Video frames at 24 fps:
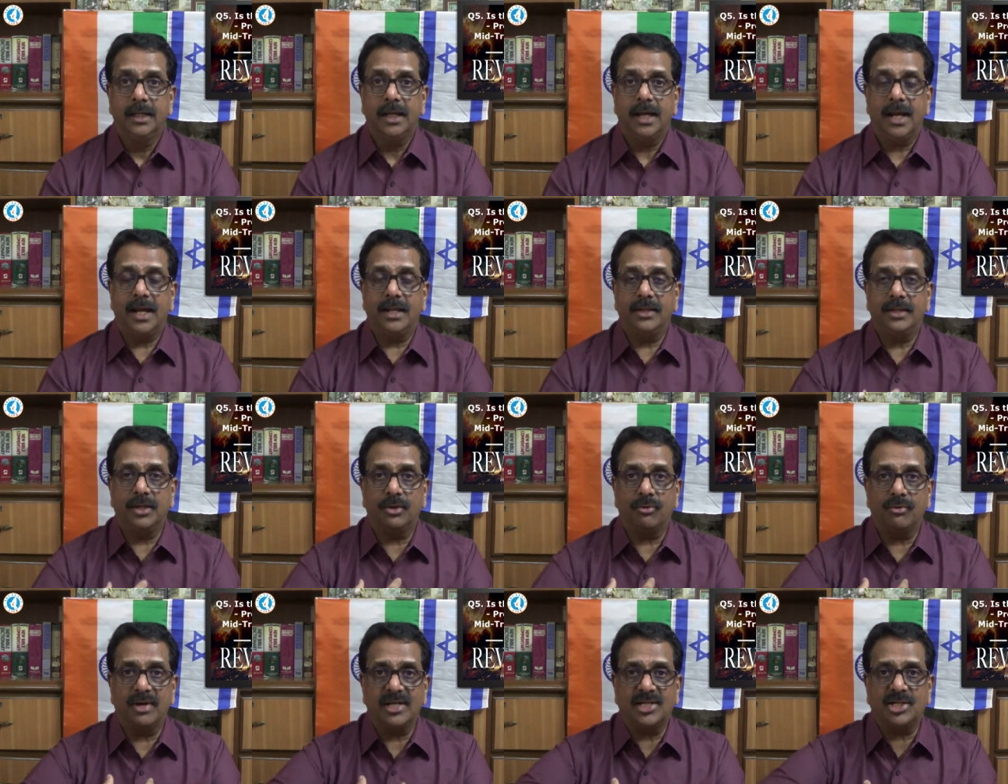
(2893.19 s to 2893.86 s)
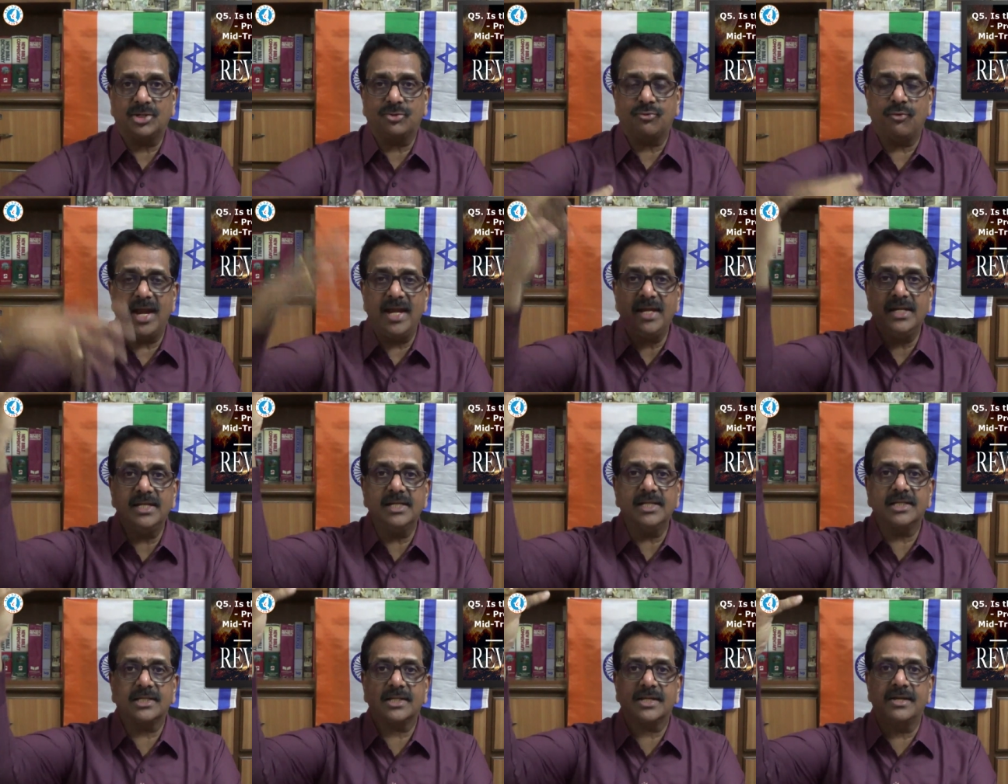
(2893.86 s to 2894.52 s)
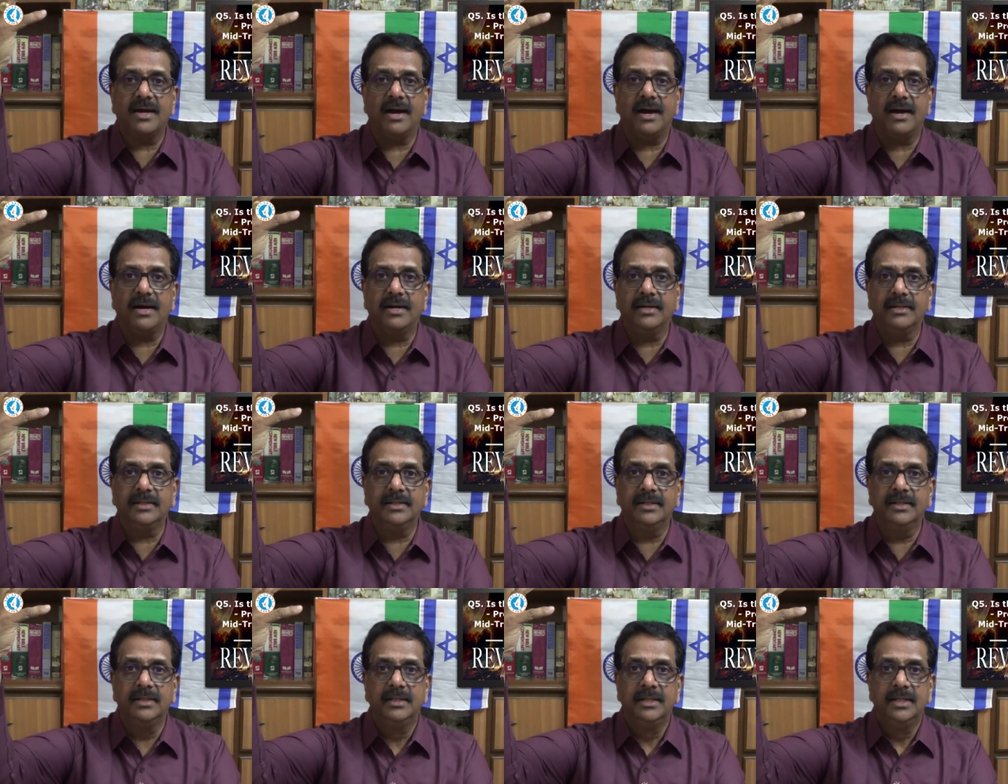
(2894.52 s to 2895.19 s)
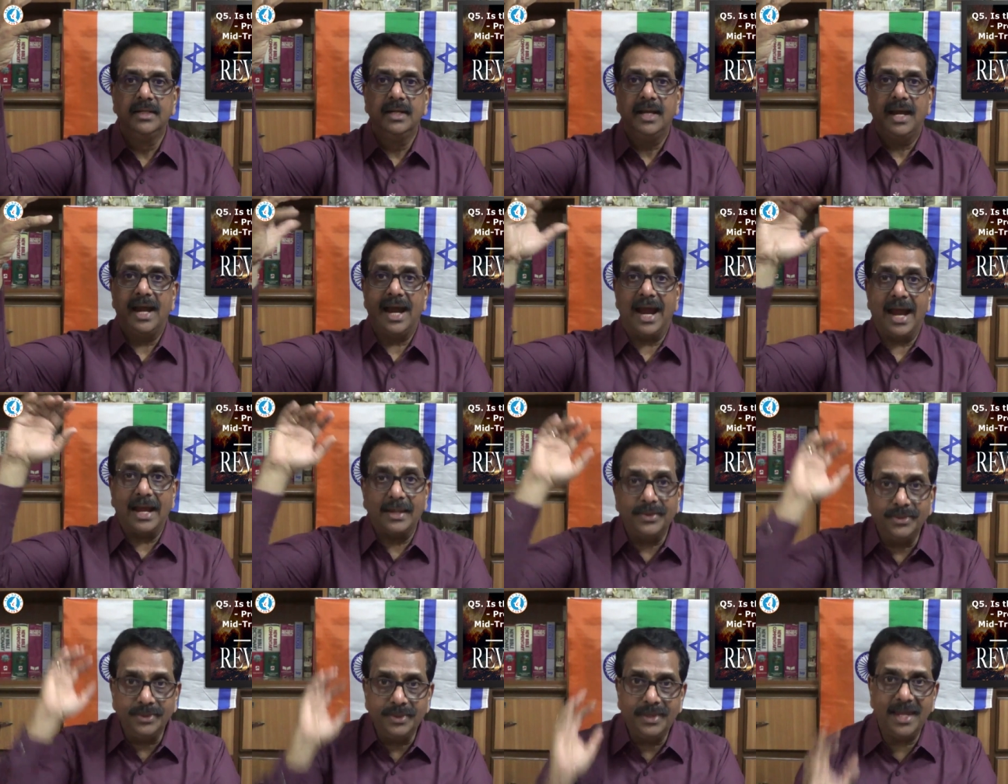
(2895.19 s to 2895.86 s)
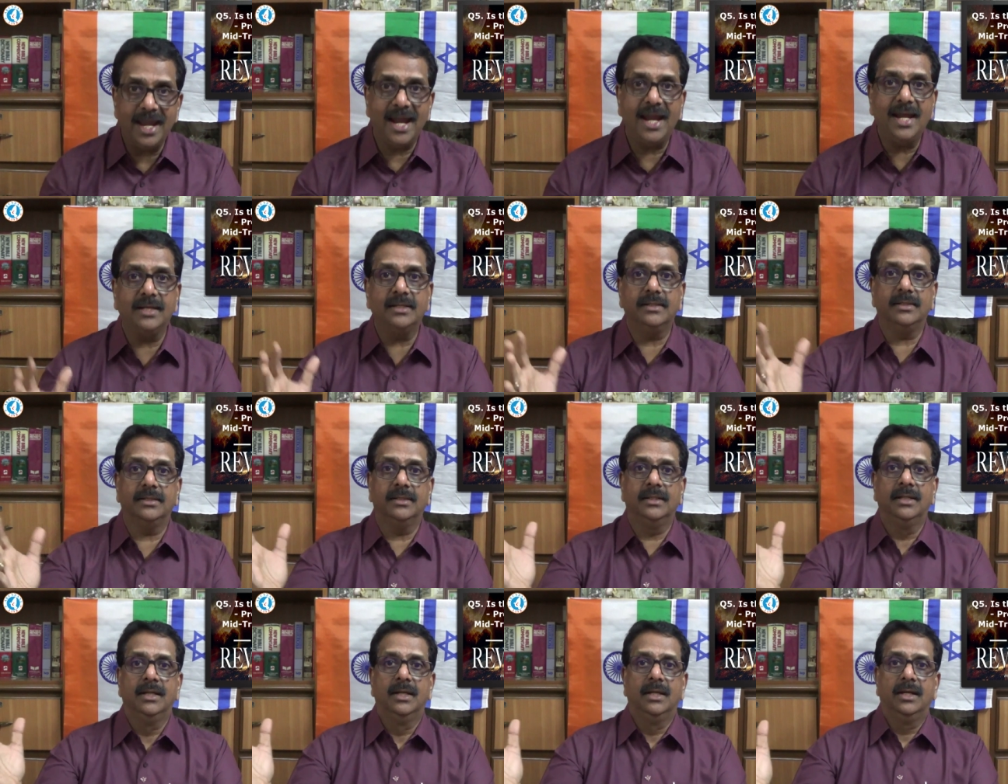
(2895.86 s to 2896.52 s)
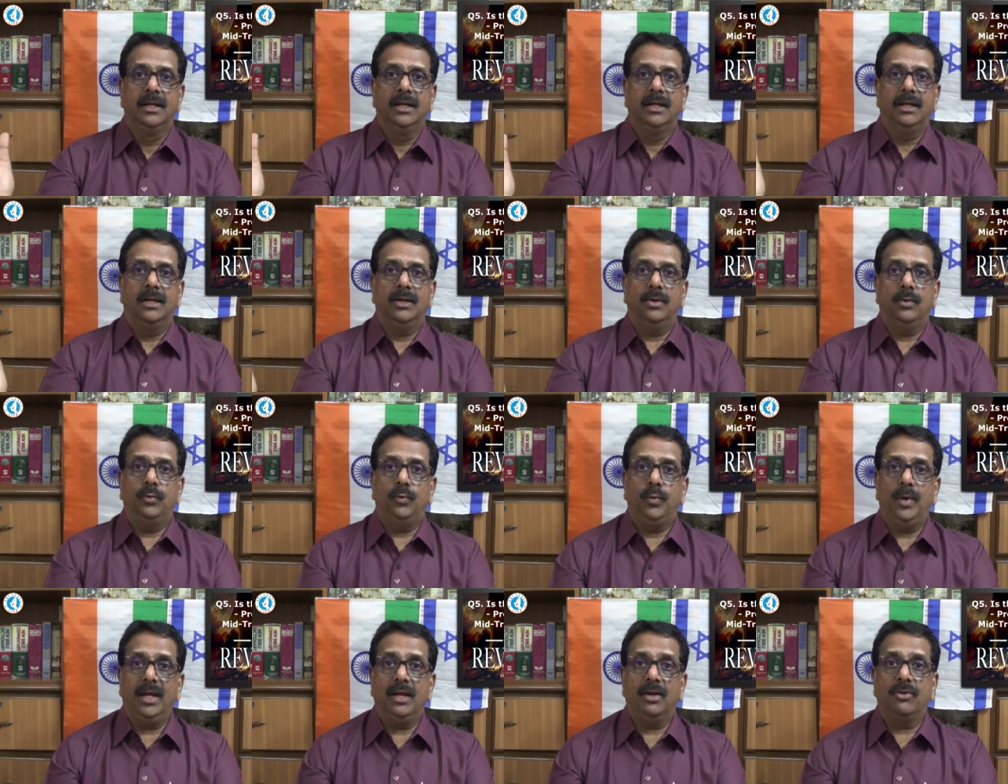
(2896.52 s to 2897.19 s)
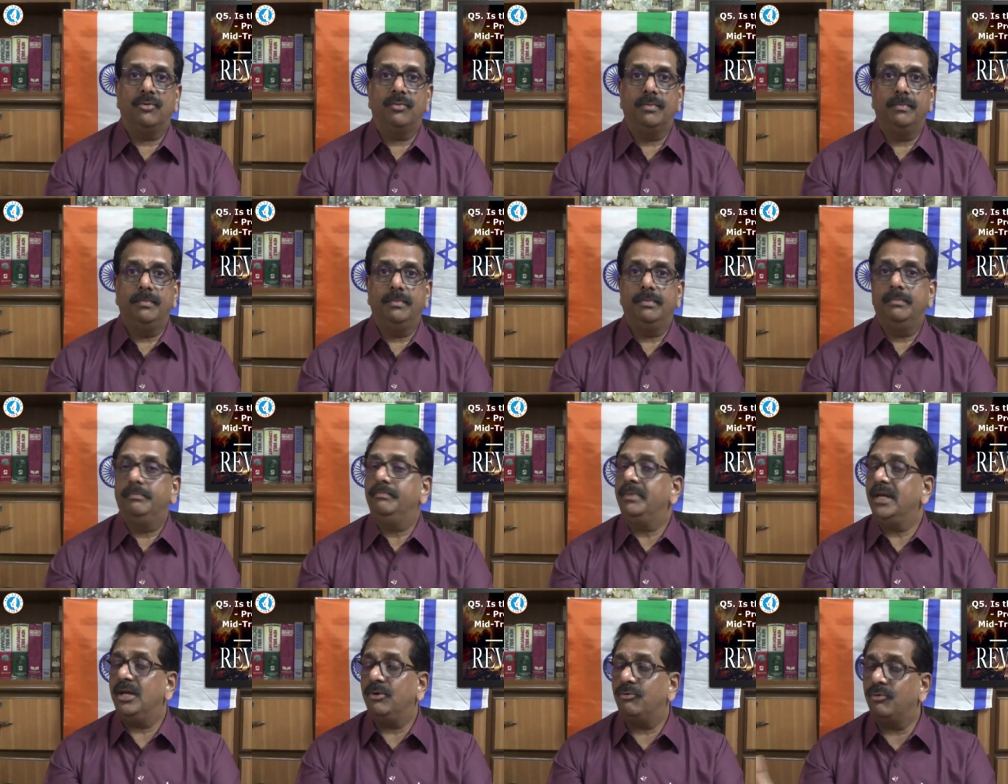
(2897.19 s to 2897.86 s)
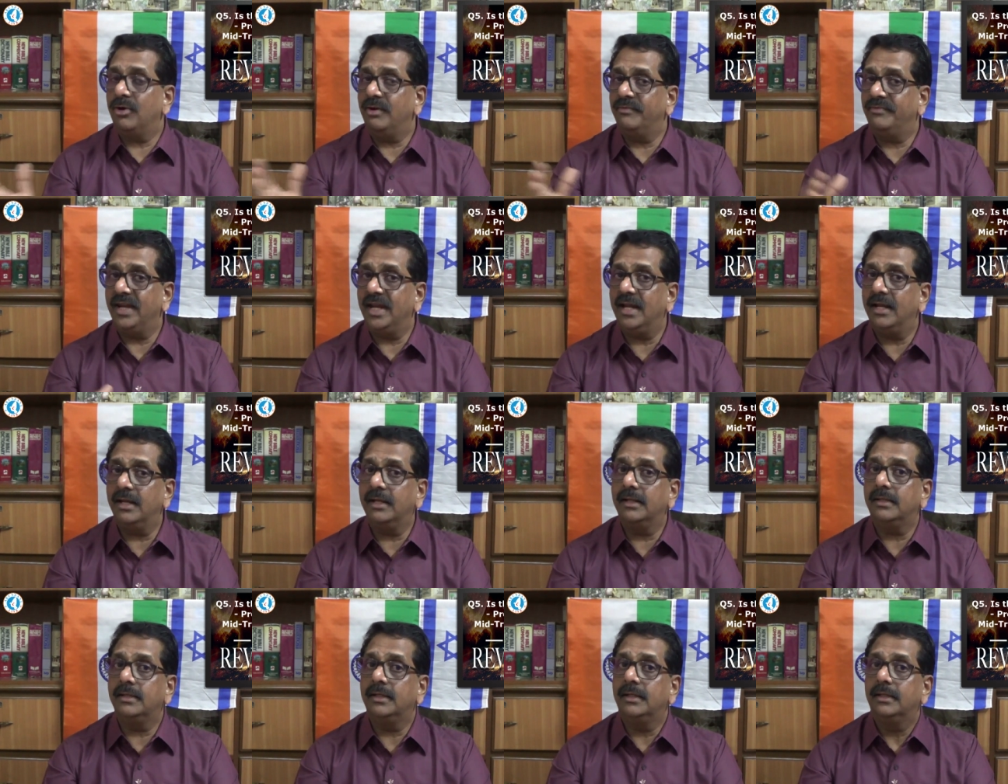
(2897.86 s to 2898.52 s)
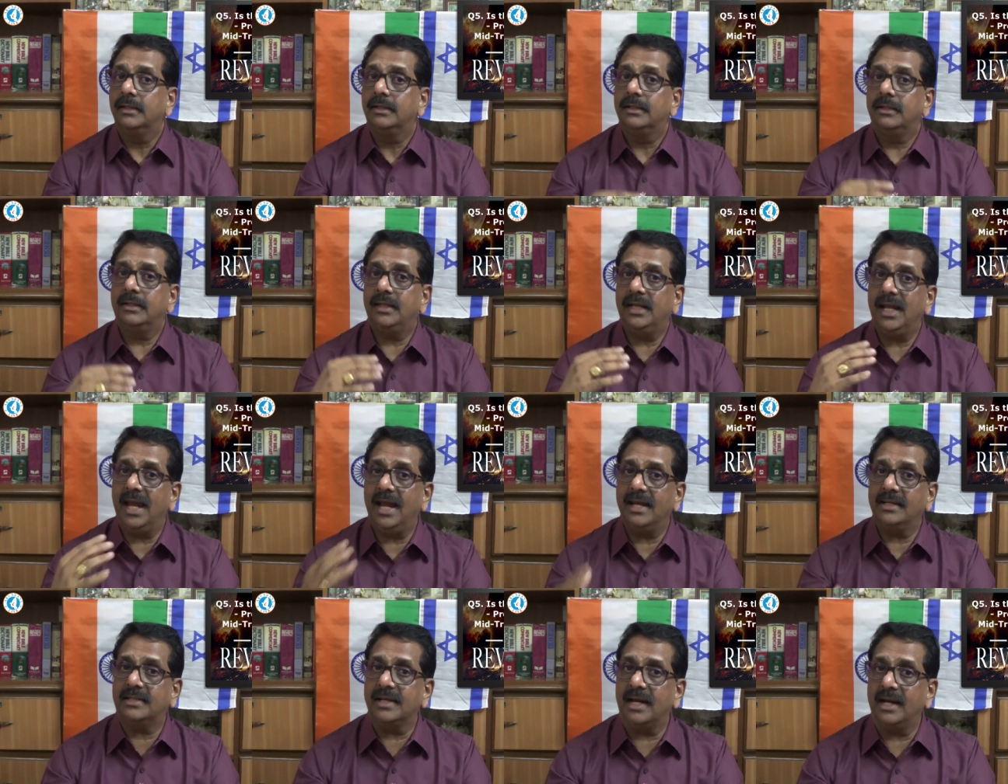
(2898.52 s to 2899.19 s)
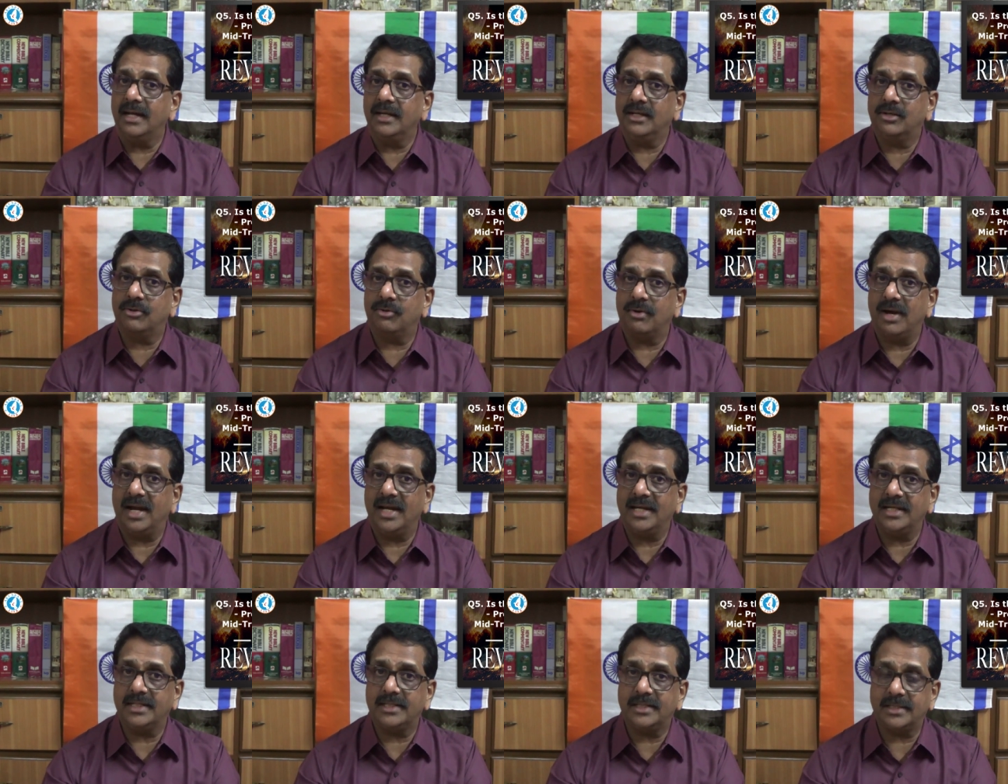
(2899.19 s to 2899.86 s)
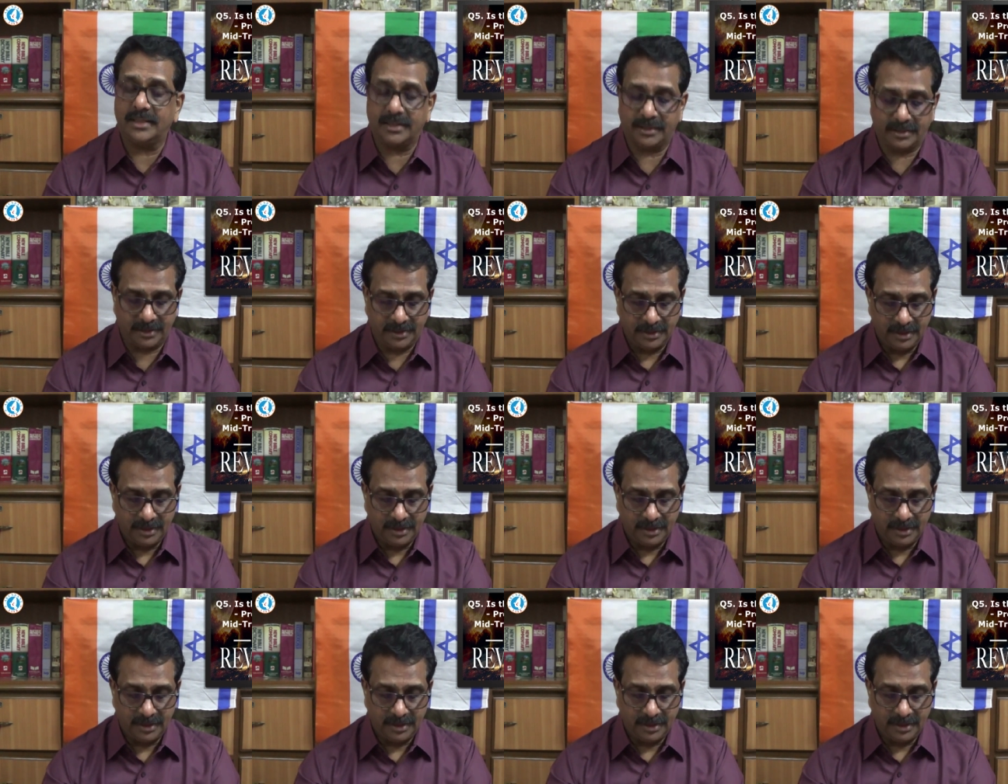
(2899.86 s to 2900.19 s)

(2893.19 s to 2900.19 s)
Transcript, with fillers: And the restrainer is gone. And then we'll be revealed the Antichrist.